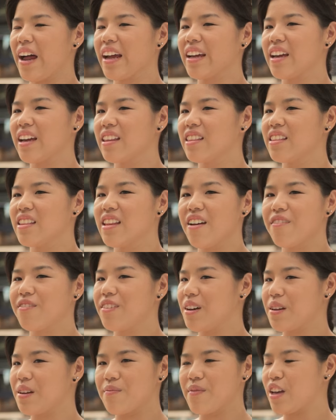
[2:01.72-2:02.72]
I can
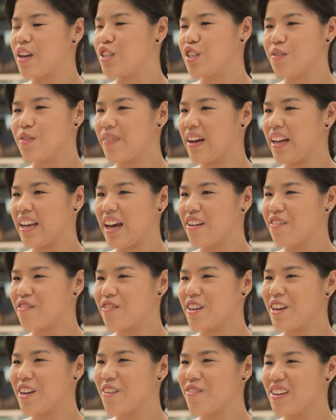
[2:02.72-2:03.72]
never imagine my life
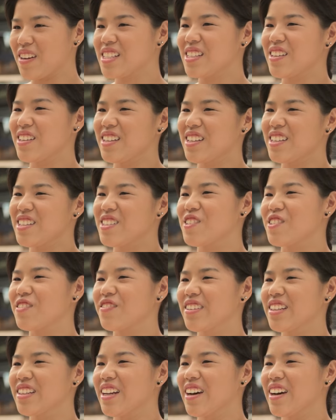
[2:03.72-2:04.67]
without muscular dystrophy